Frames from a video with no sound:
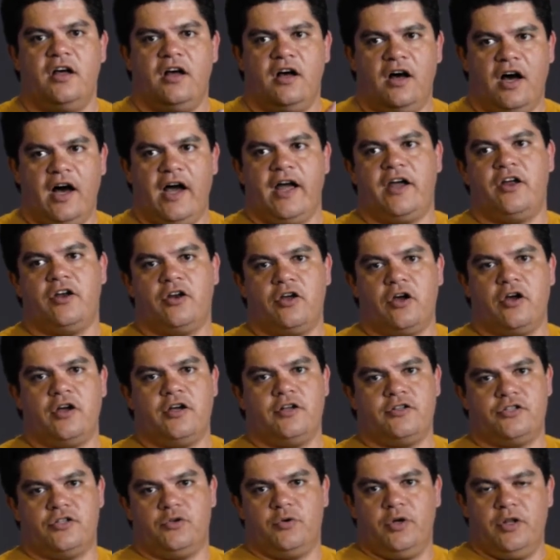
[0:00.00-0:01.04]
I could go
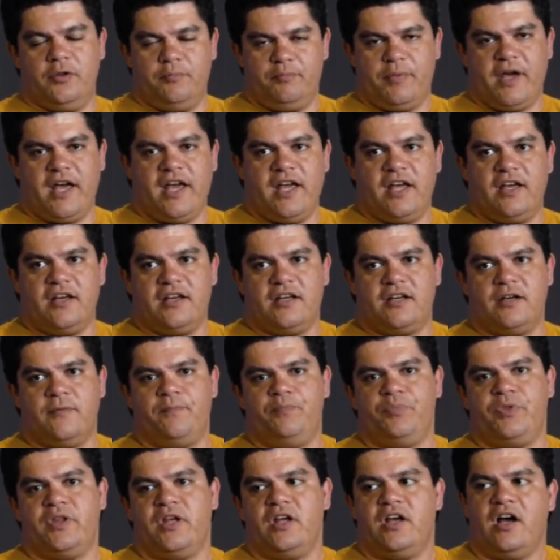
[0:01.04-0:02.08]
to a bank.
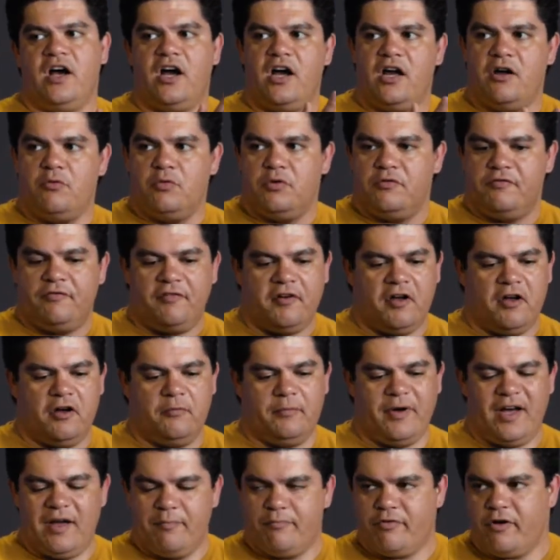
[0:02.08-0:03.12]
I would file
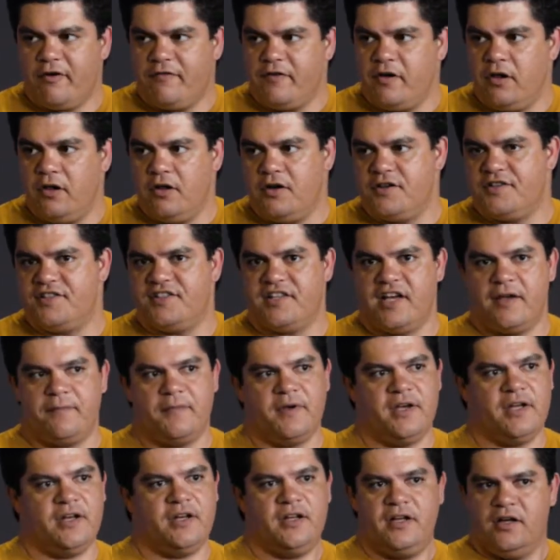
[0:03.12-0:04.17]
my profit and loss
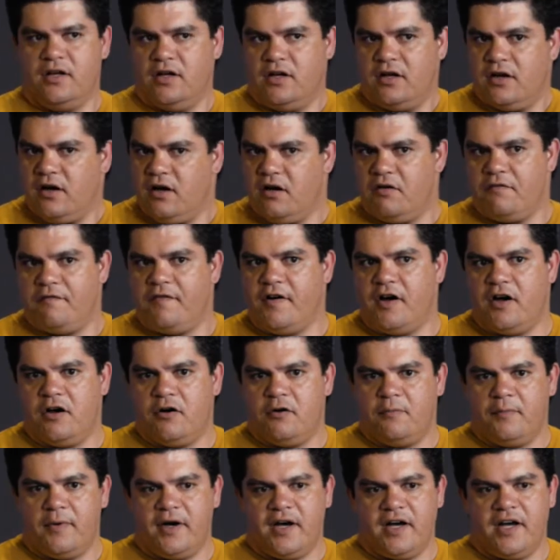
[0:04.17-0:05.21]
statement. I'll file
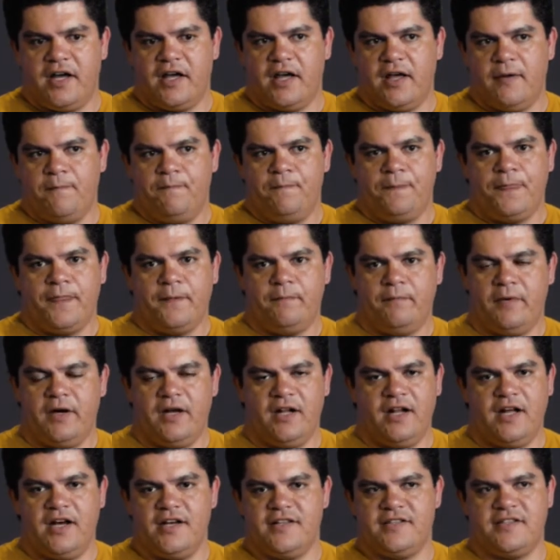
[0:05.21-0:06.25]
my
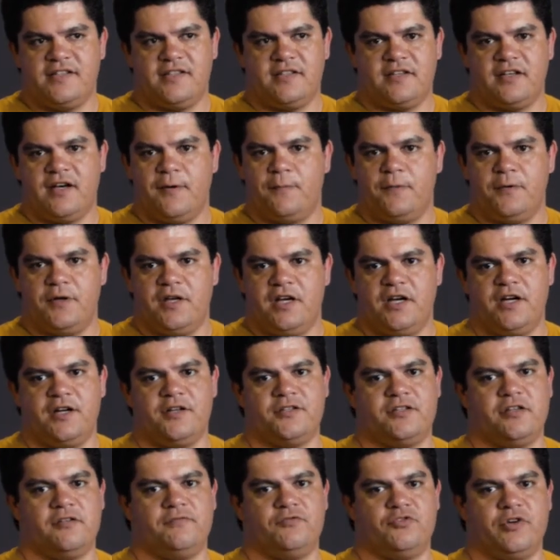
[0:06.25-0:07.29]
last couple of years
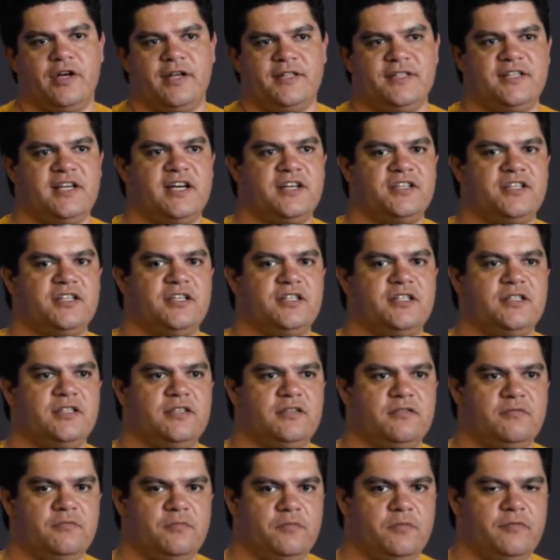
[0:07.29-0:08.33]
of transactions,
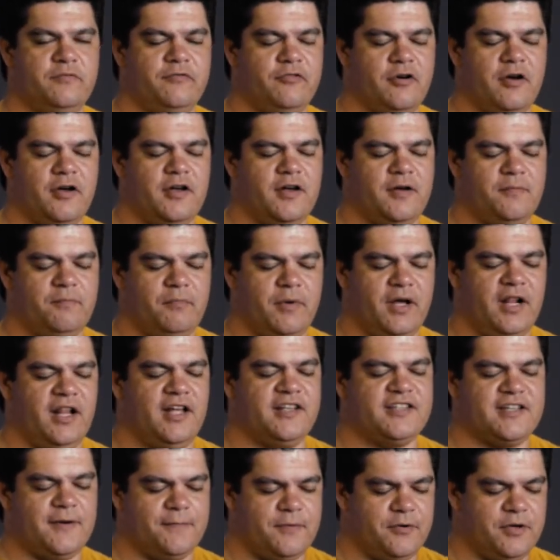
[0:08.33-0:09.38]
my last
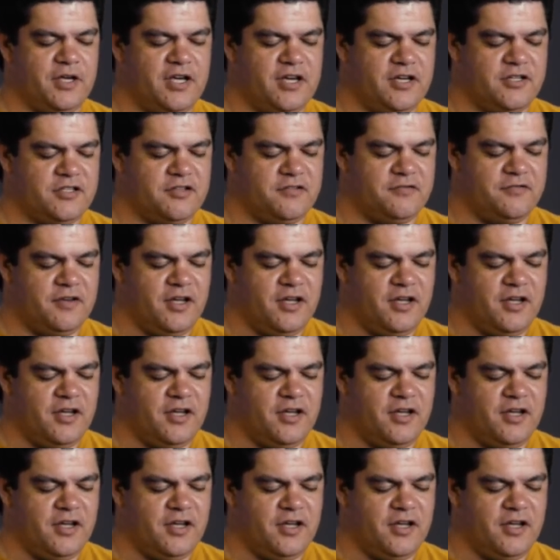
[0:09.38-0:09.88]
couple of years of